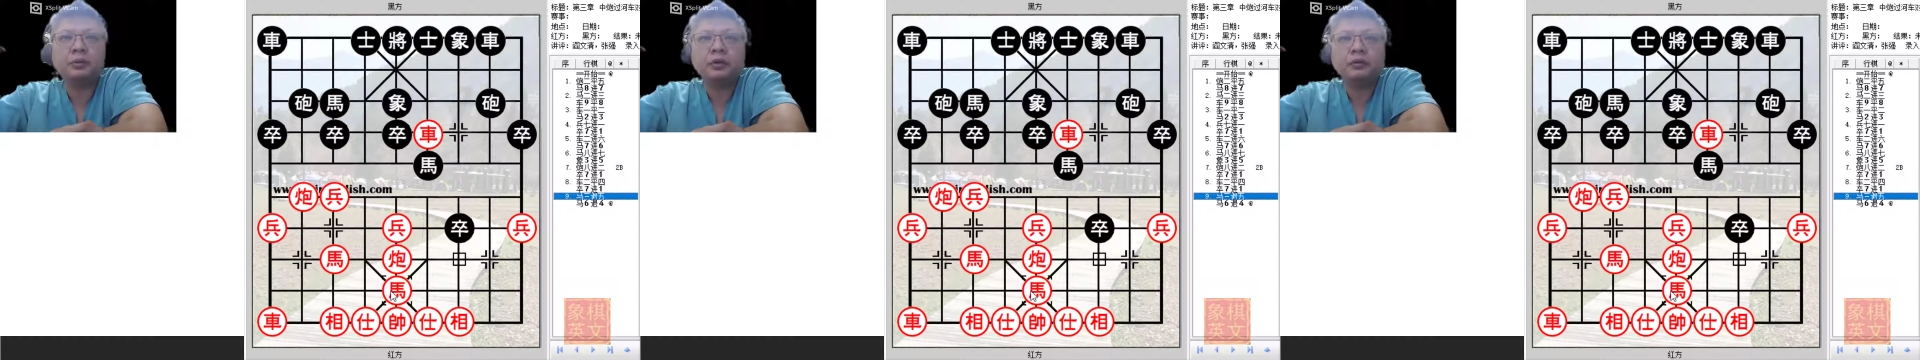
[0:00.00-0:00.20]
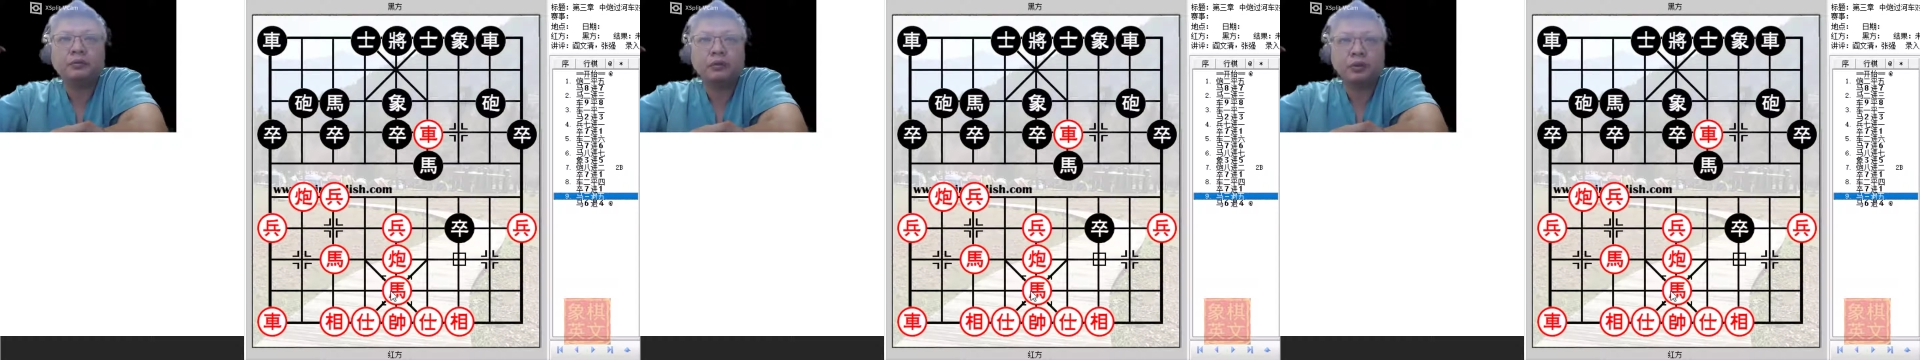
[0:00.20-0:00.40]

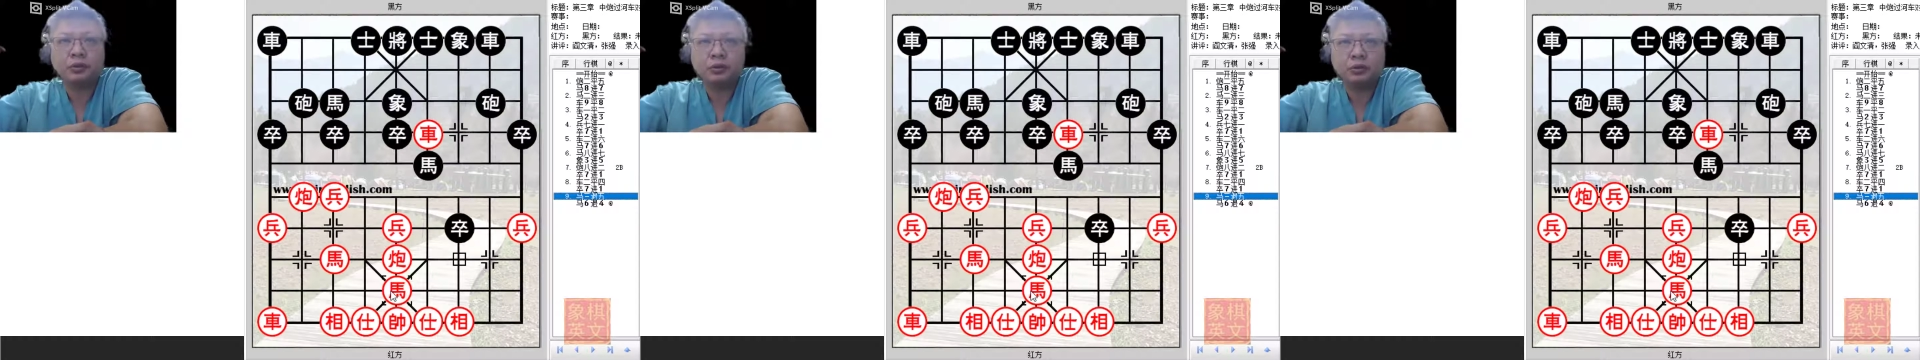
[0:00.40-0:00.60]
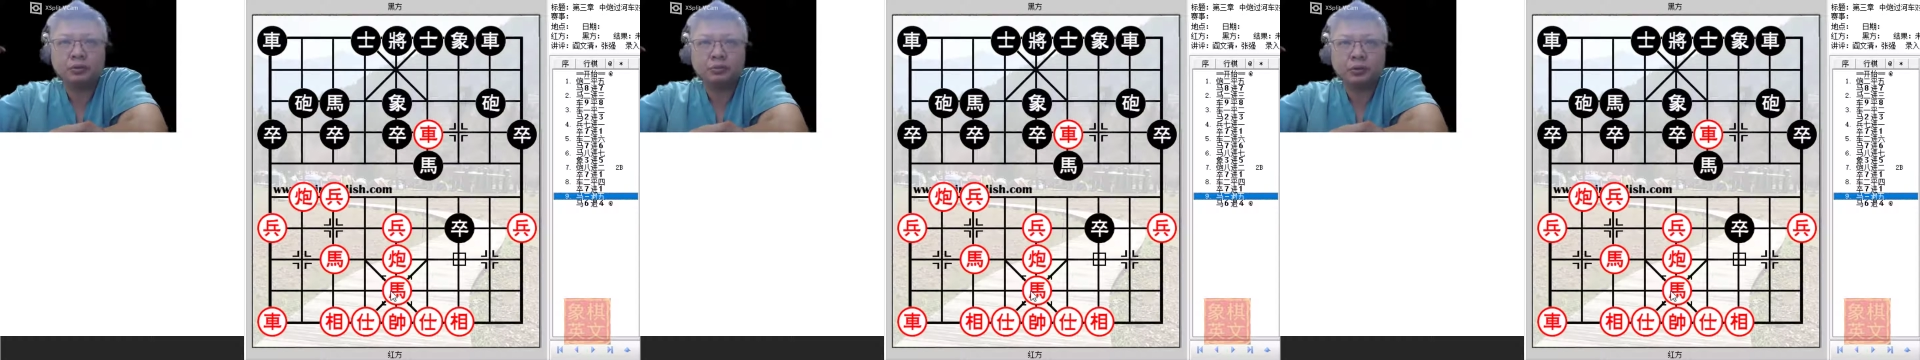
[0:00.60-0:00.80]

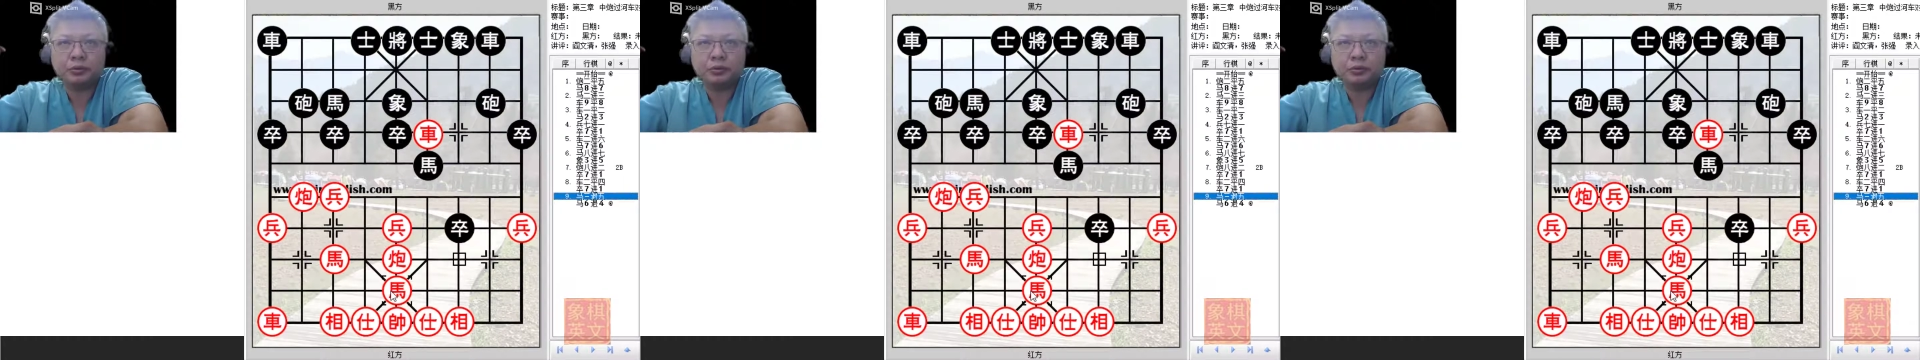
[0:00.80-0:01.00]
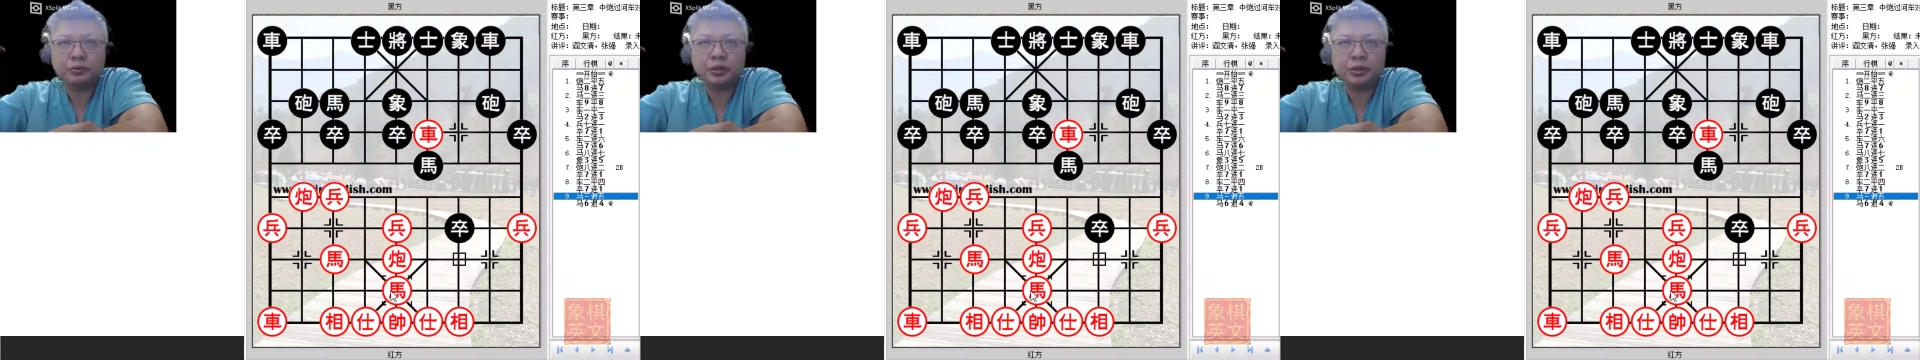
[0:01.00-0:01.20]
forced to
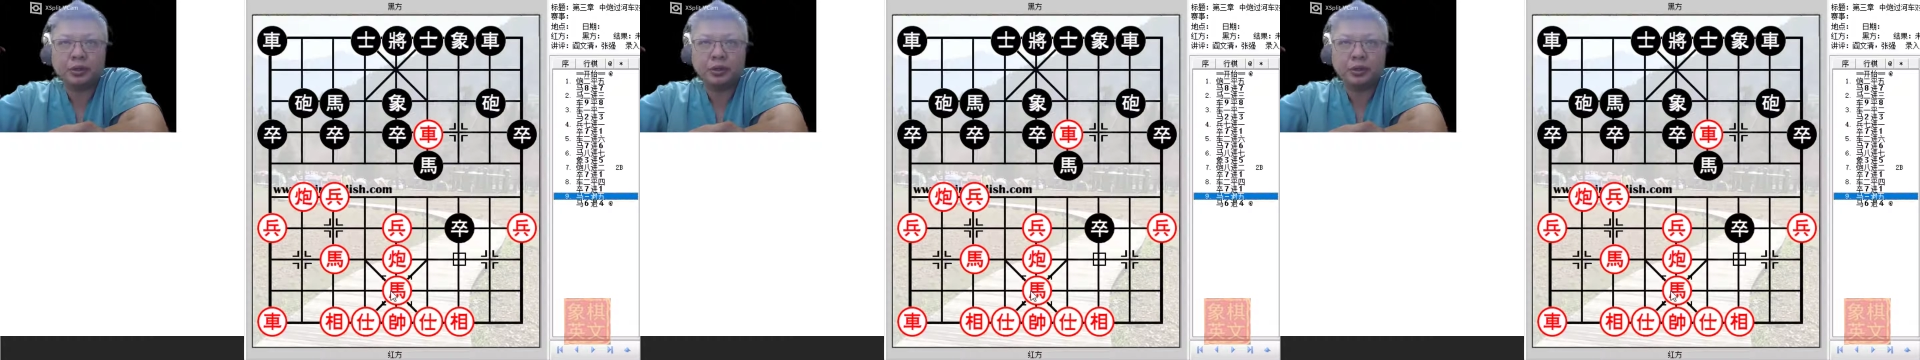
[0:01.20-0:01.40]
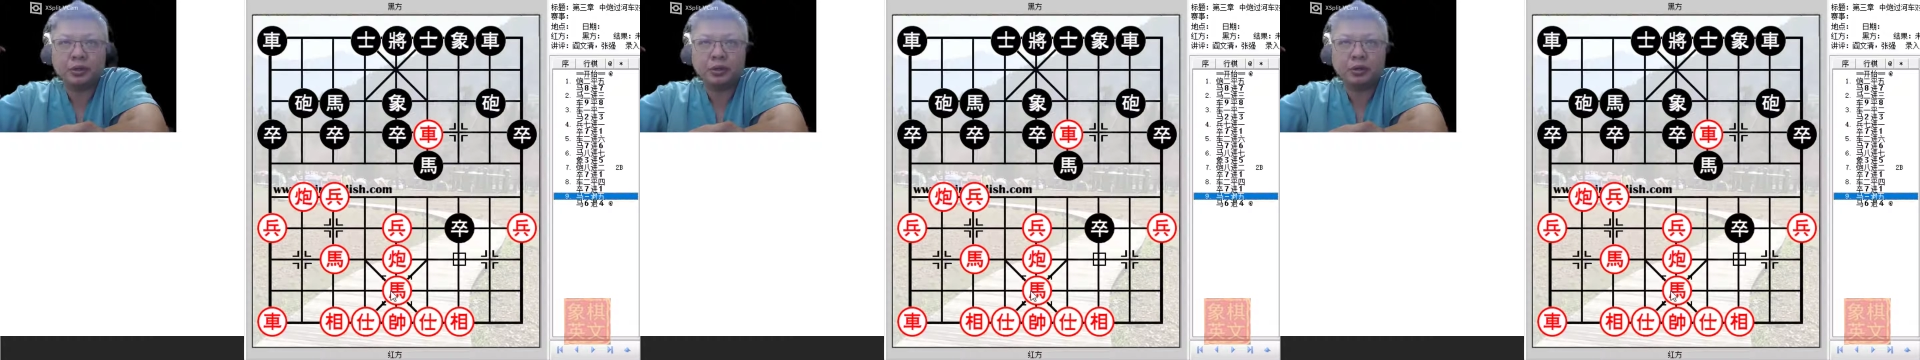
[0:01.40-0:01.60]
retreat
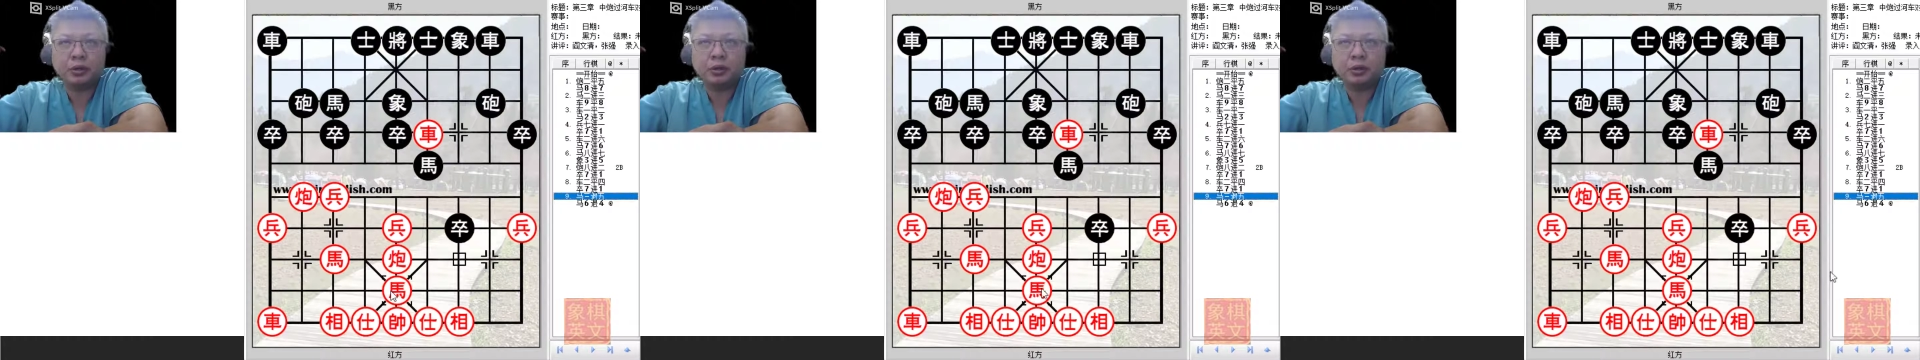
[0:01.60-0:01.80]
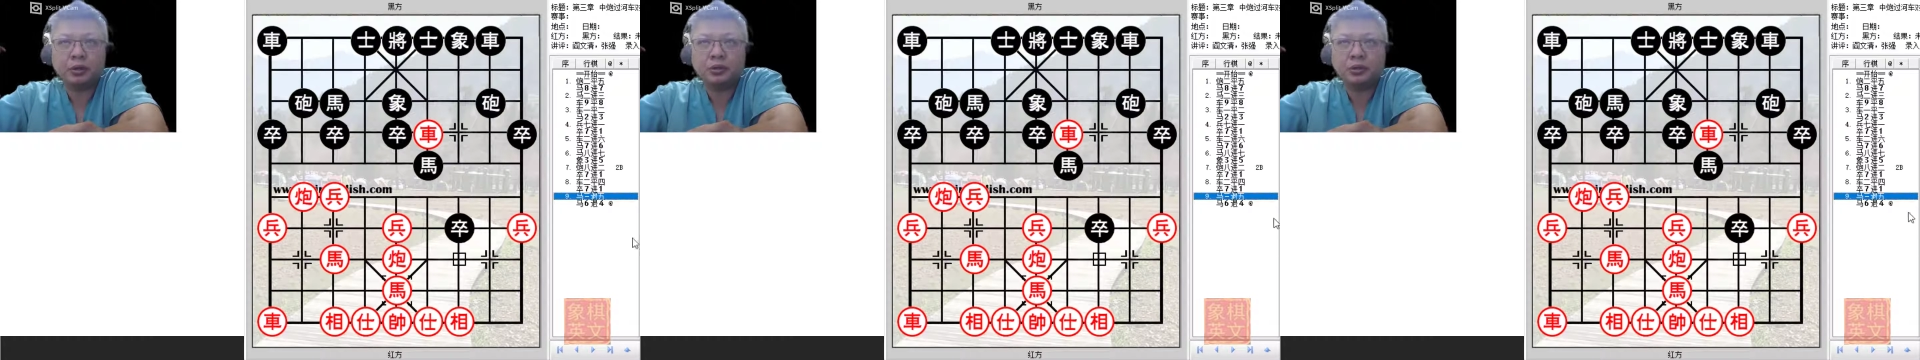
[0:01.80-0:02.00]
the
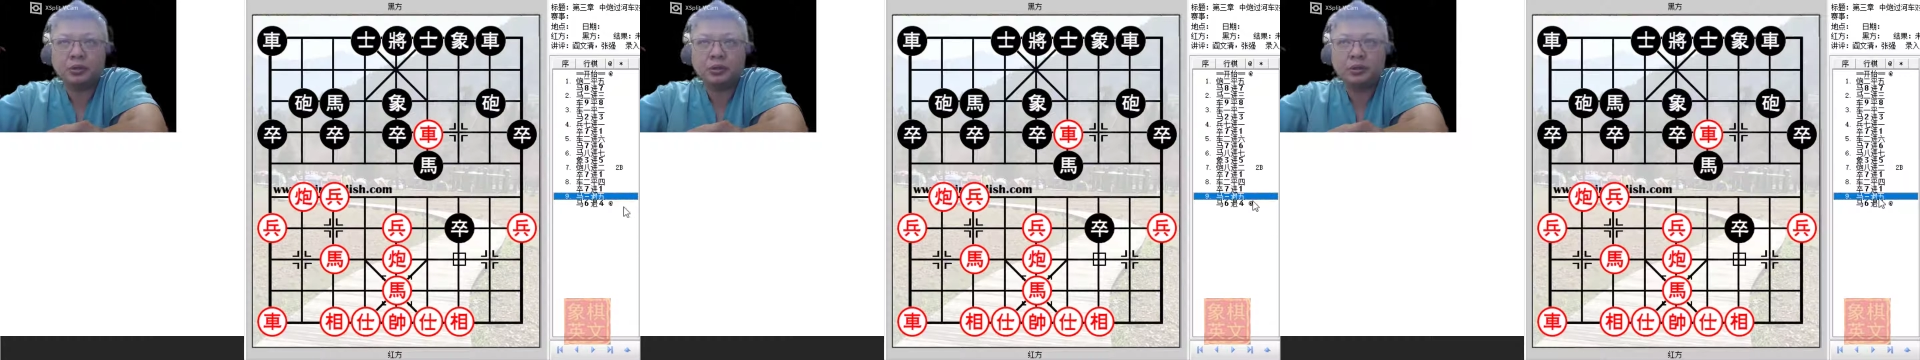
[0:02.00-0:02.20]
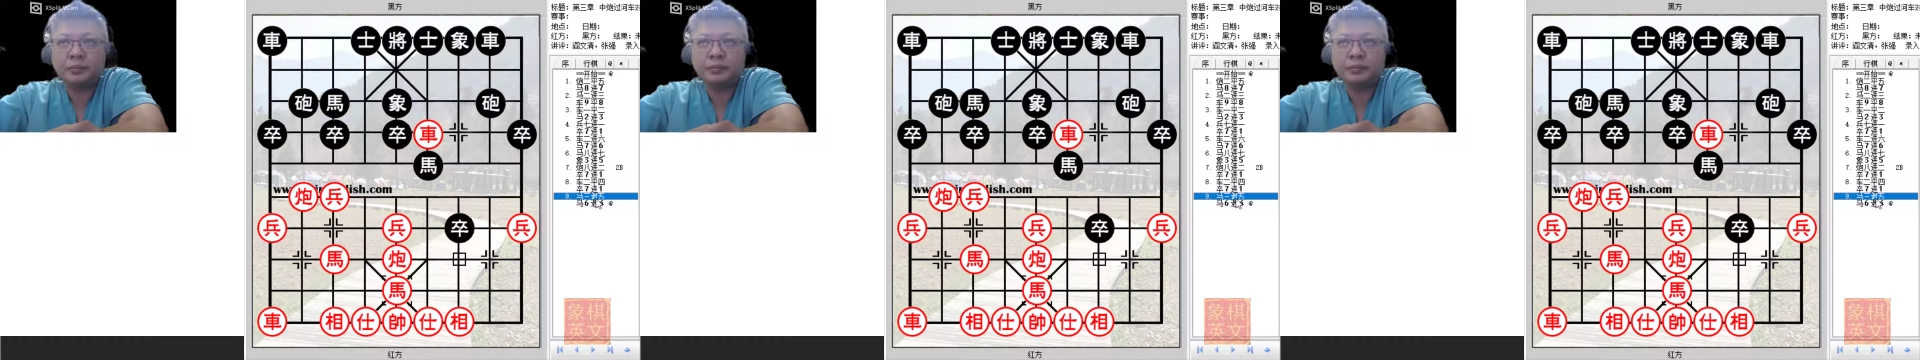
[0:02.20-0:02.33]
horse,